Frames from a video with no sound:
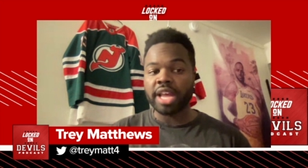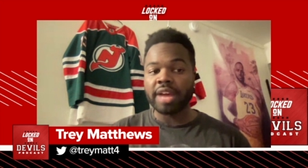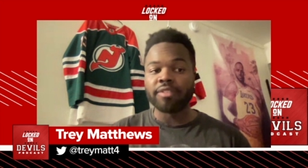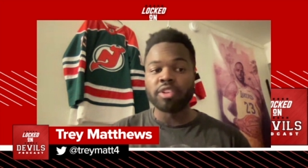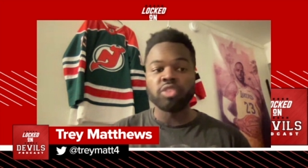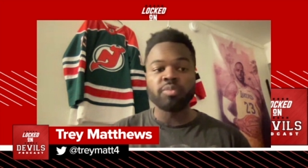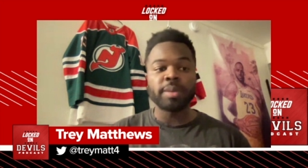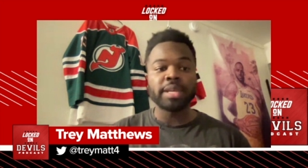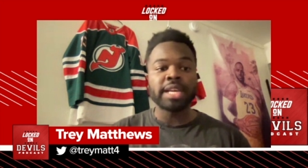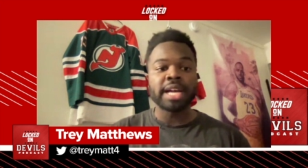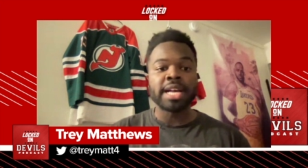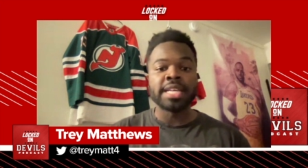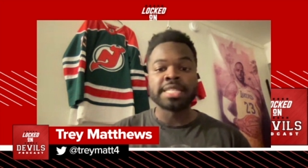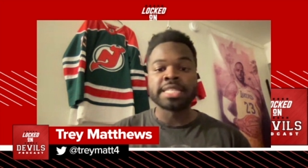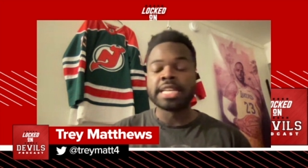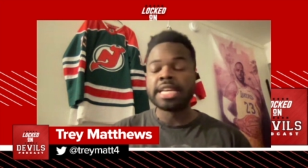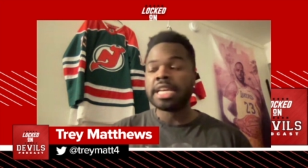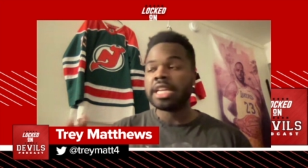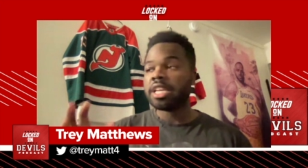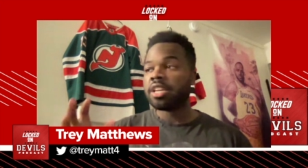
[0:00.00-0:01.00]
Devils, because
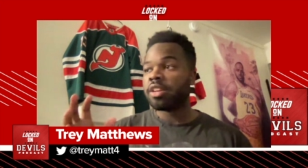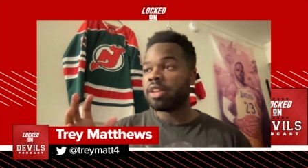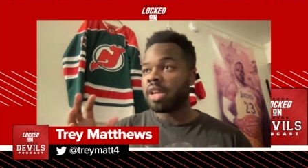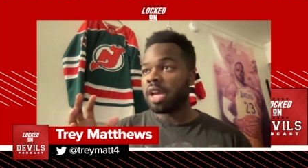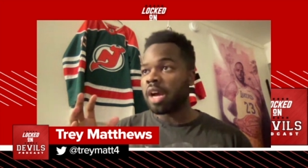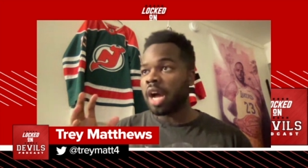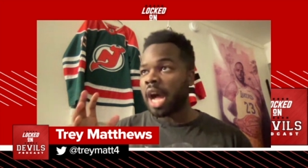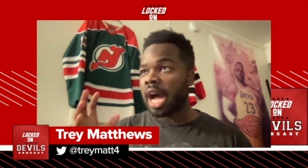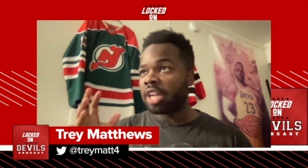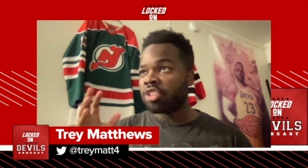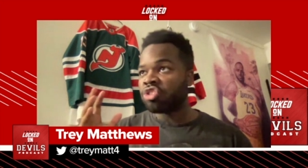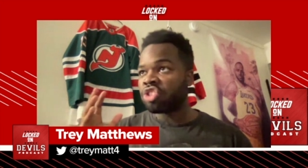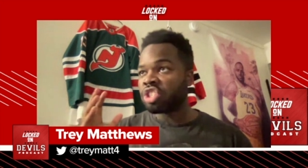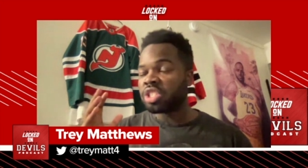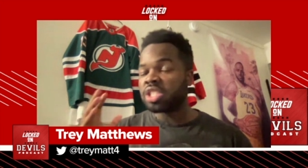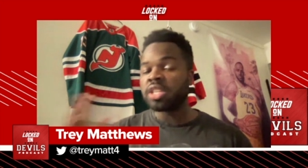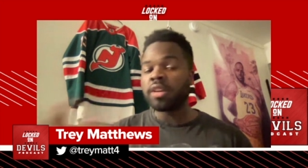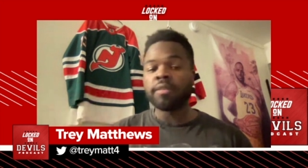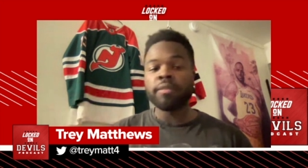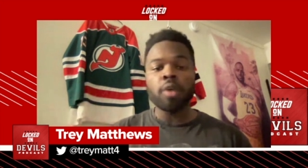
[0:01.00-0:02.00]
uh,
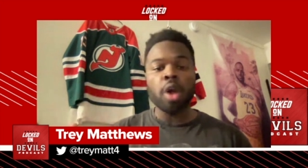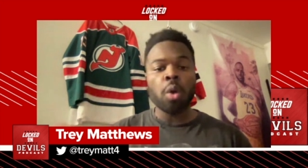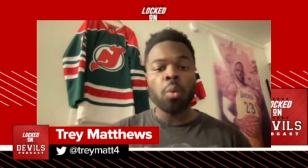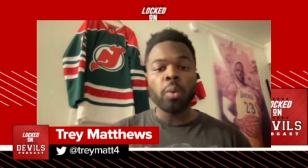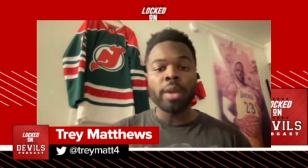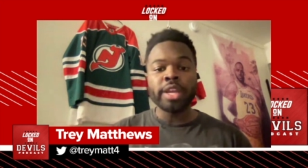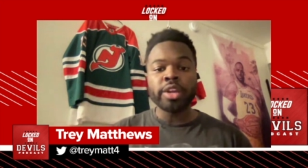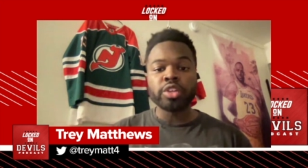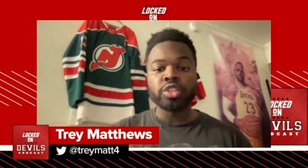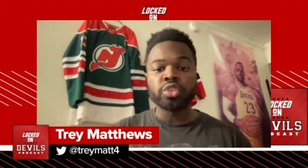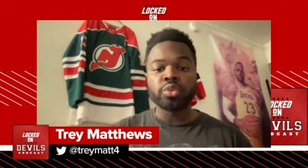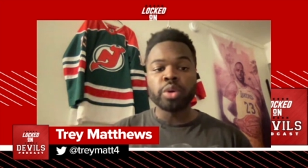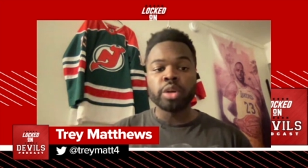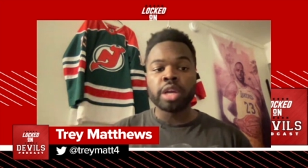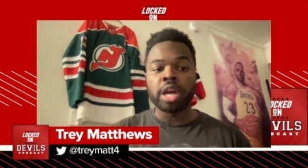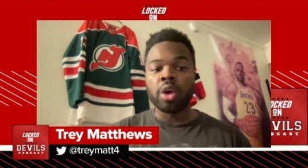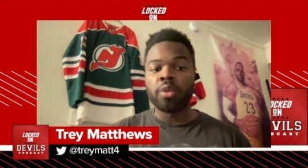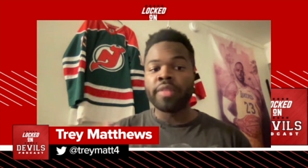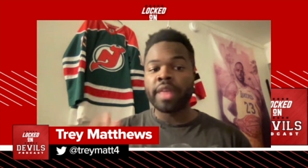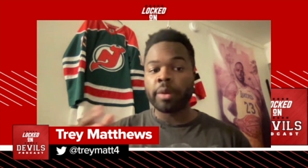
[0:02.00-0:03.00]
just a, a week or two
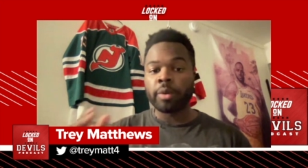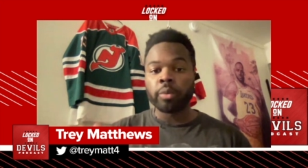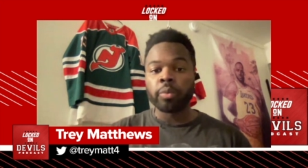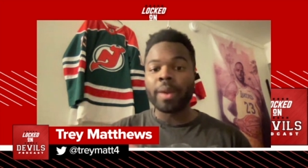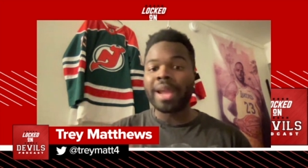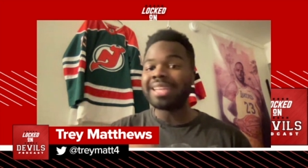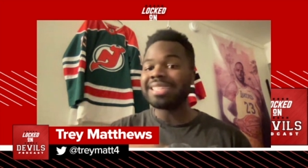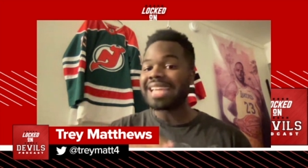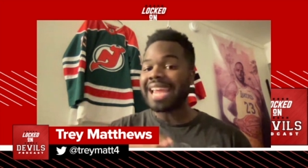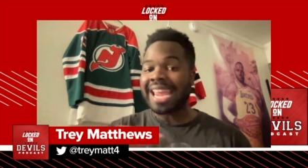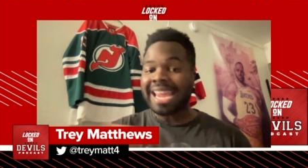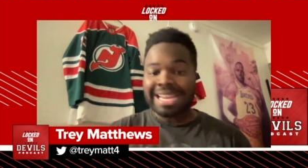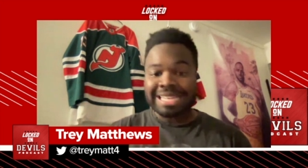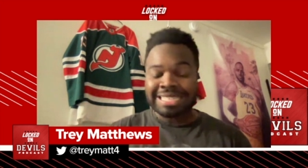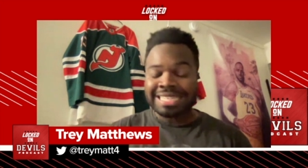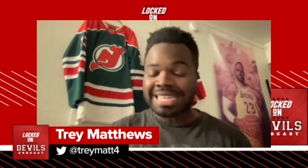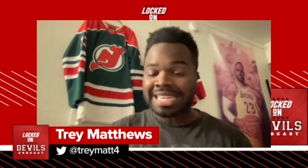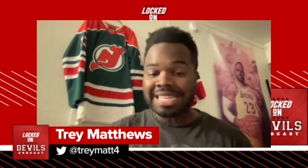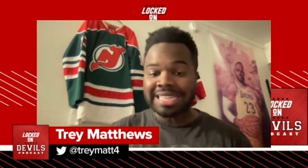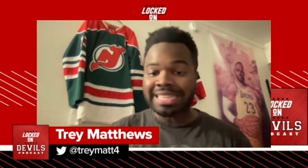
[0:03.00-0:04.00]
ago, they were ranked
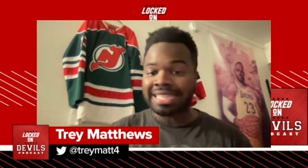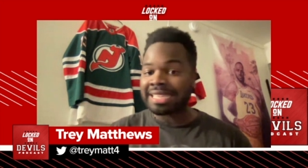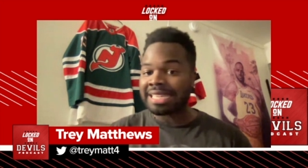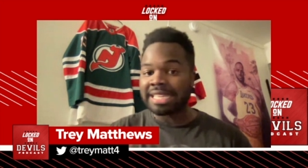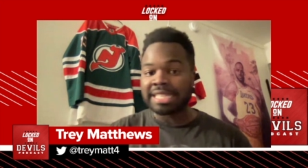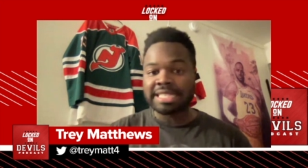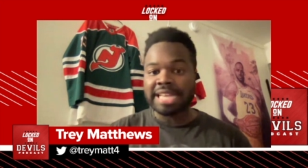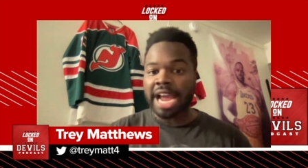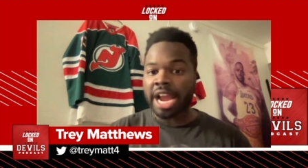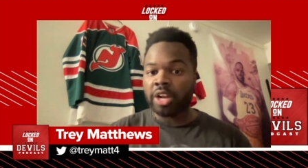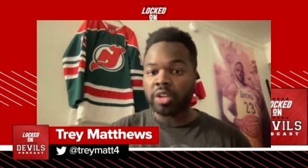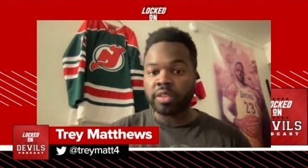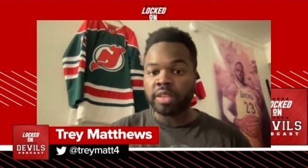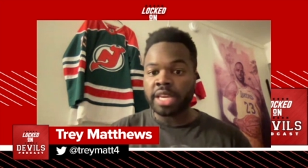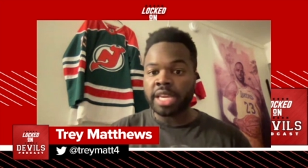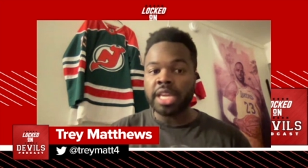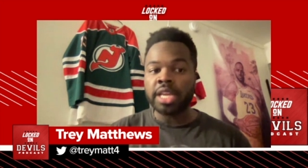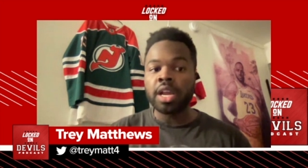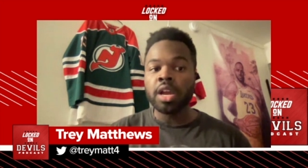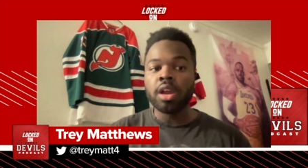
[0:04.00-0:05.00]
eighteenth in the entire
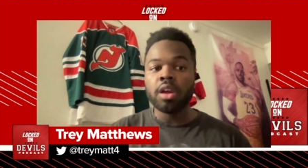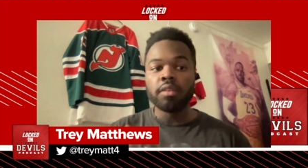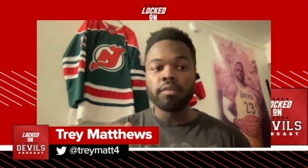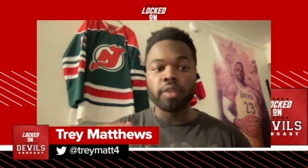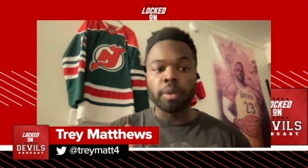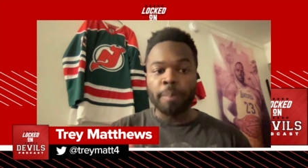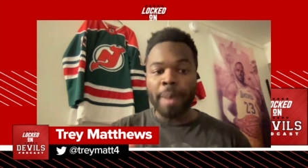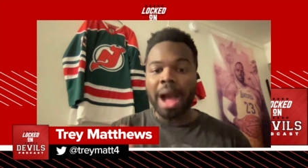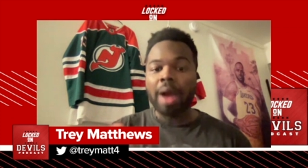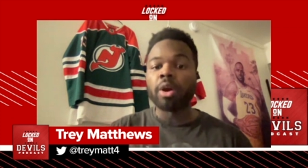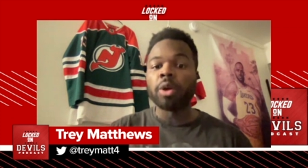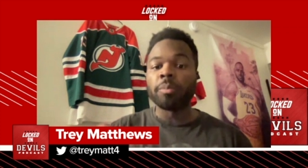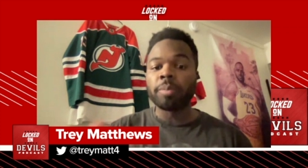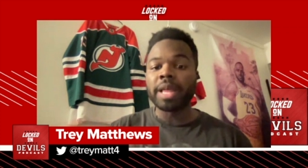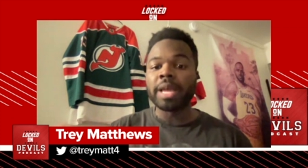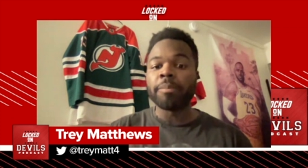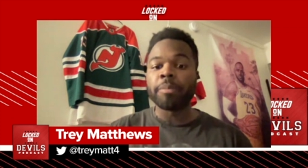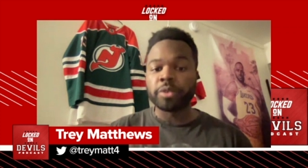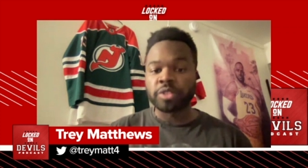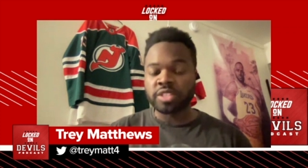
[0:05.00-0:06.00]
league for power
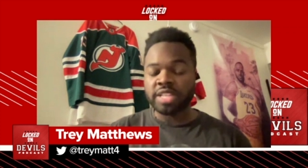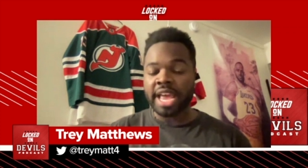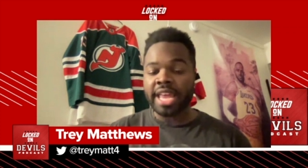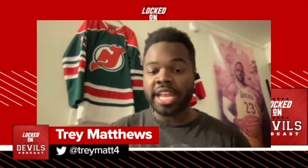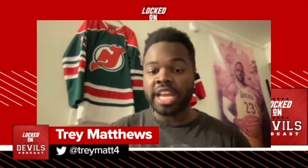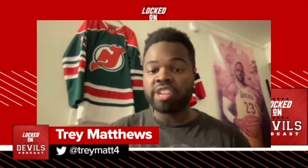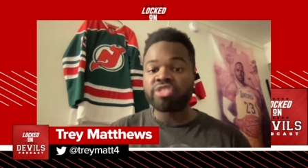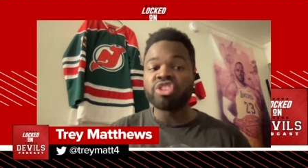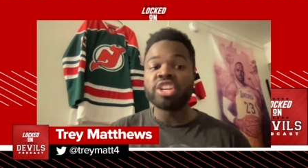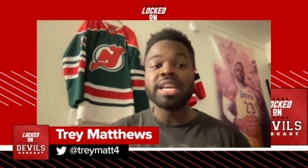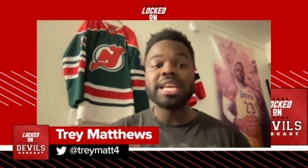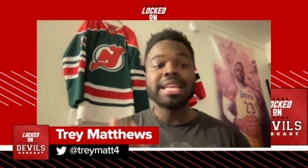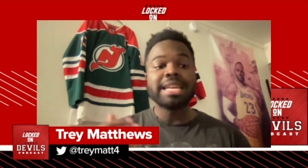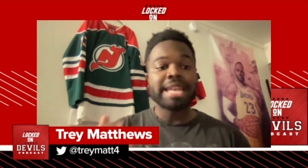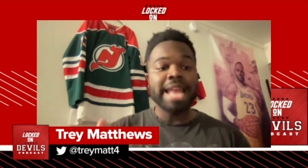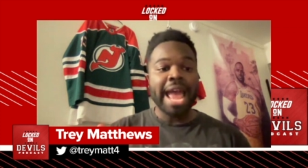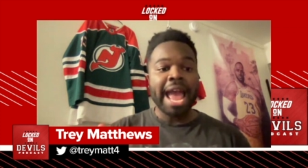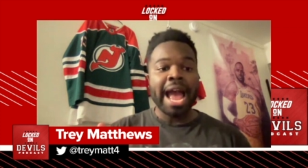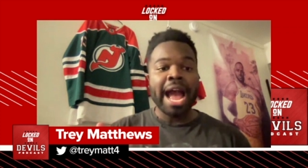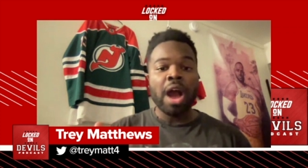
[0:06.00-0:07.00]
play percentage.
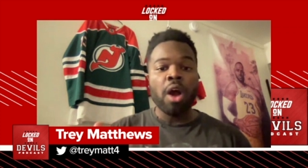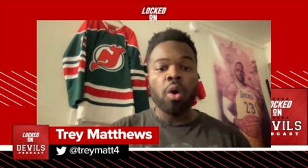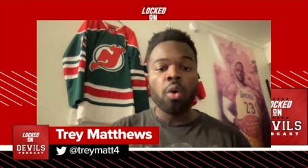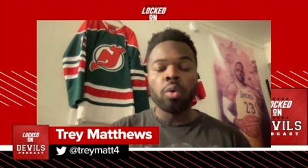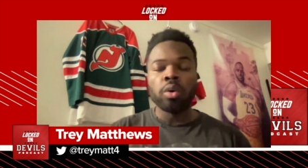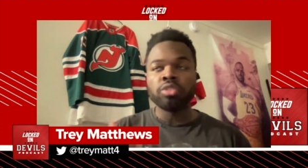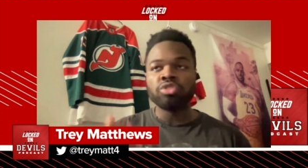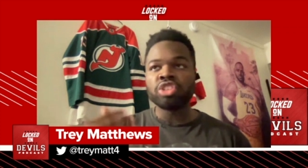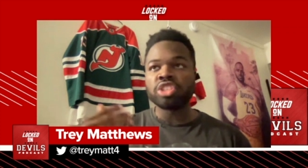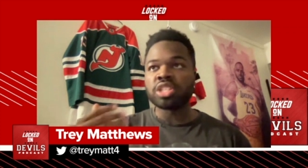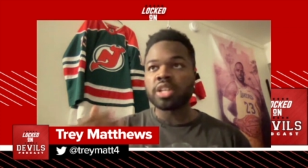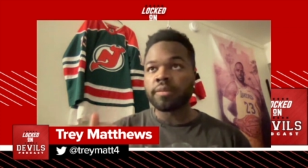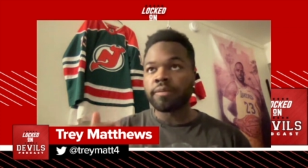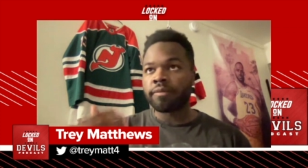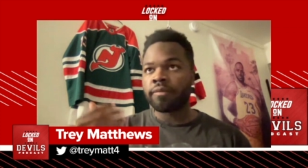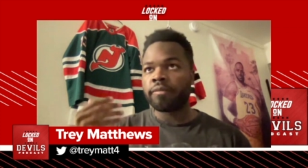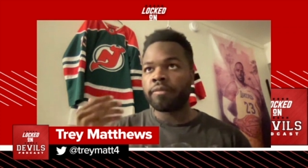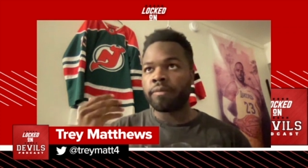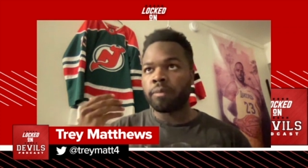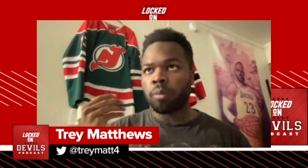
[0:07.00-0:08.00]
Now, just a,
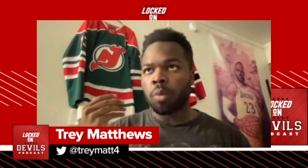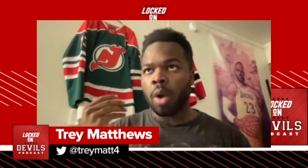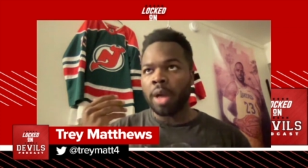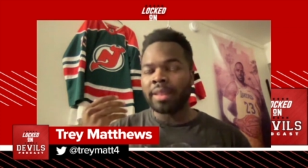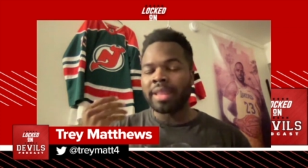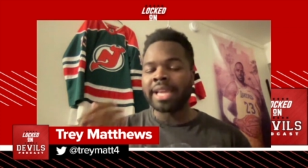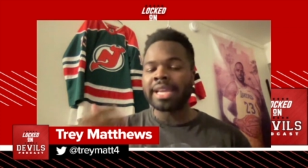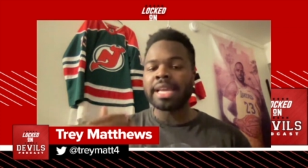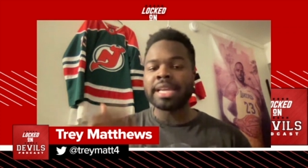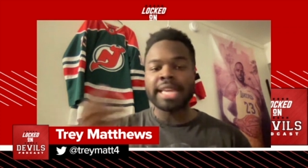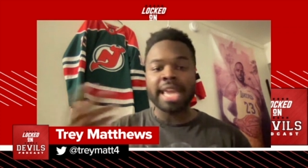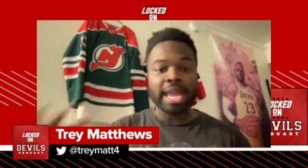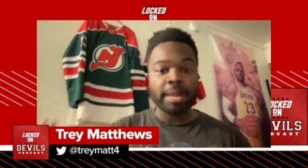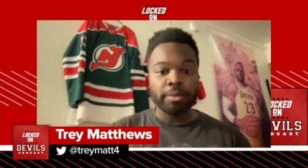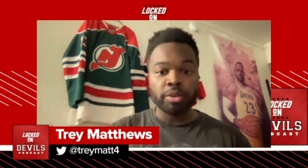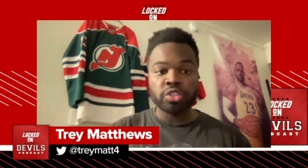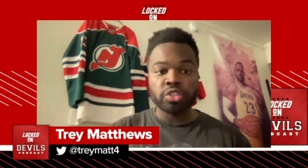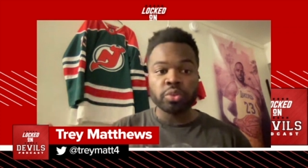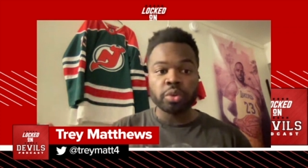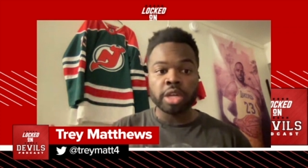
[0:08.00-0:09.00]
what, like a game
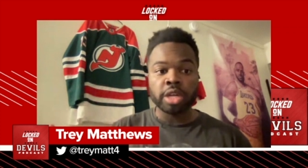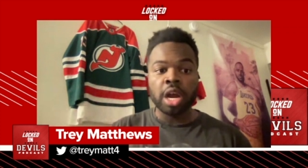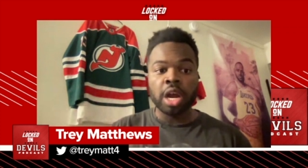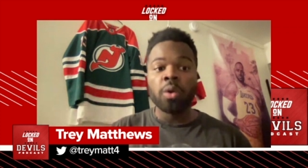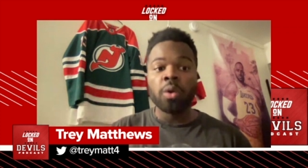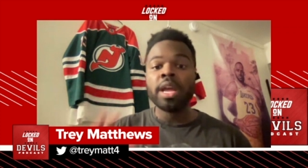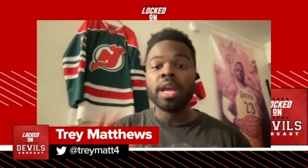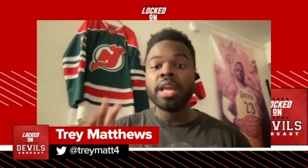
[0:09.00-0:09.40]
or two ago,